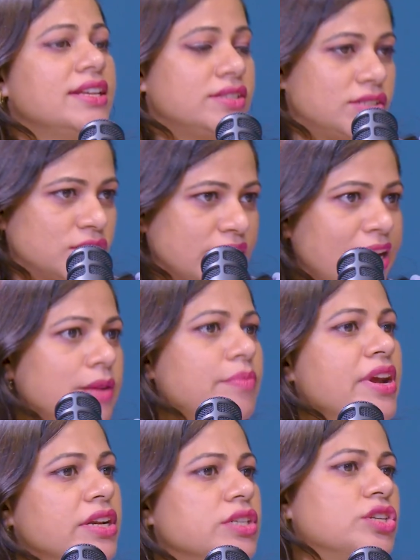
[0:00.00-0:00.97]

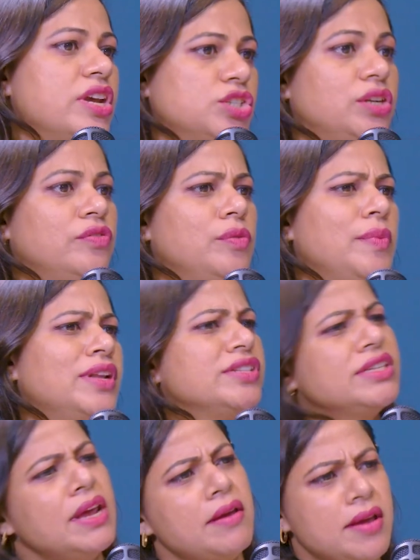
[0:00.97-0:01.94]
celebrate International
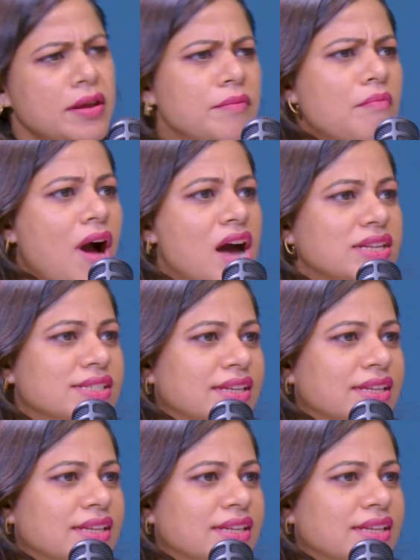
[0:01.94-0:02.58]
Women's Day in mass